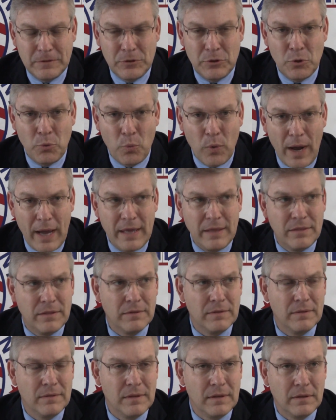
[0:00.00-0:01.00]
way
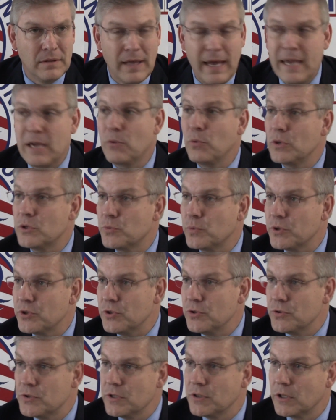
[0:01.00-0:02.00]
that the language was
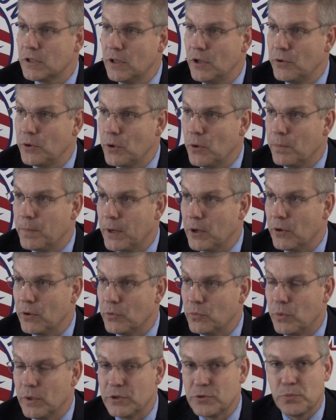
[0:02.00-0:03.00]
used in the colonial
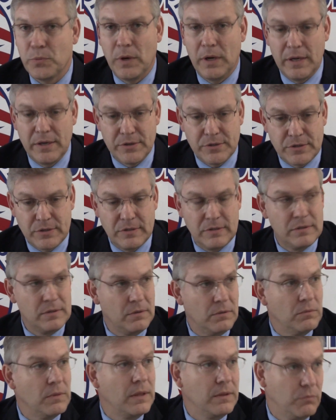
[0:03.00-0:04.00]
period, which was
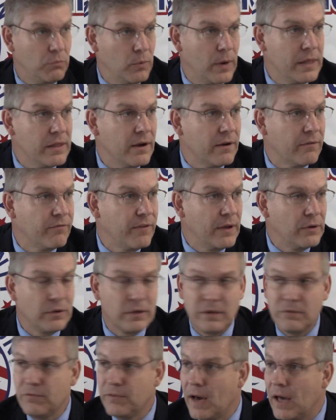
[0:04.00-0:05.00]
the way their
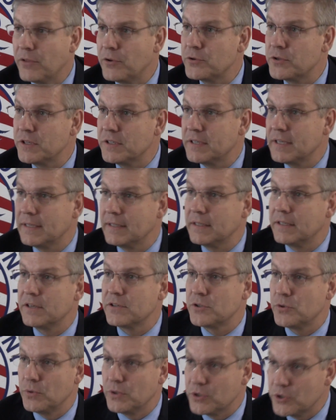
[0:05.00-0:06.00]
Founding Fathers intended
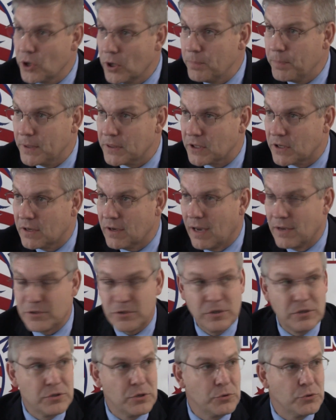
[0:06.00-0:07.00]
us to interpret the
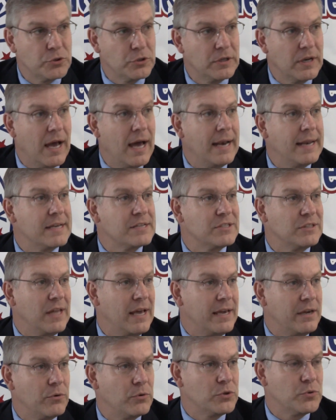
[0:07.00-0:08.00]
Constitution, not as
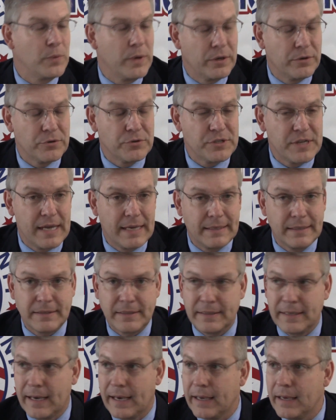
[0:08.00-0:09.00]
language we understand it
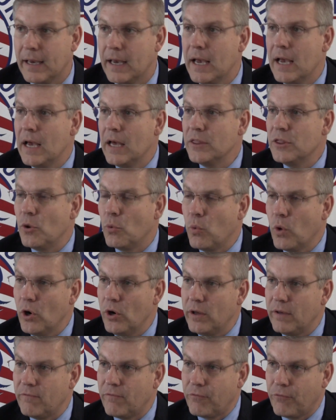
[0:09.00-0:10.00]
today. The
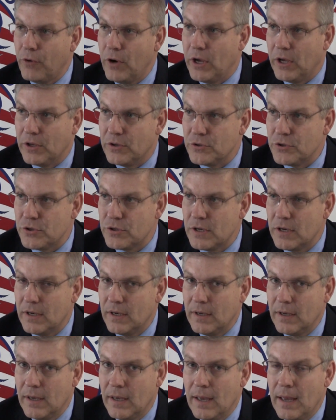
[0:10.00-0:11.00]
word infringed
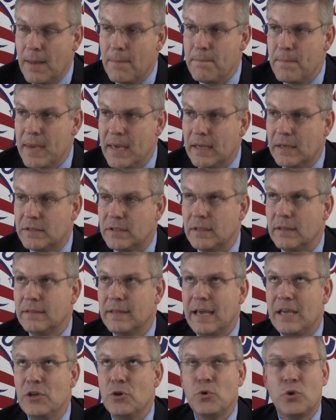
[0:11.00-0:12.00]
meant
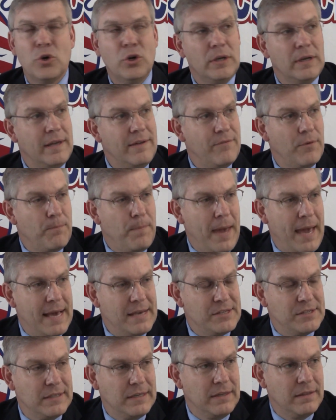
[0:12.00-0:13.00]
that you couldn't even
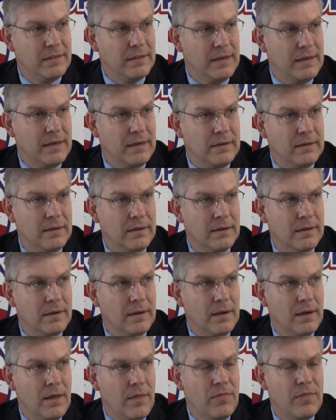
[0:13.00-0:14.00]
pass anything
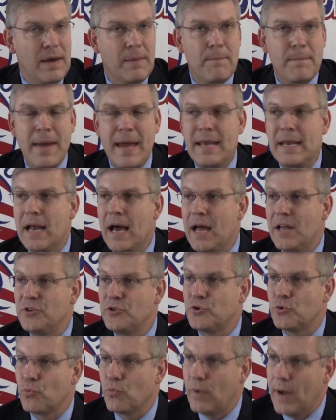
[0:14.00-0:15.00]
that may not
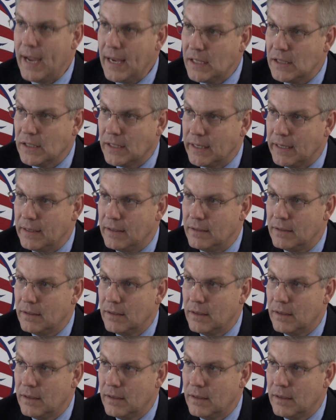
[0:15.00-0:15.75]
directly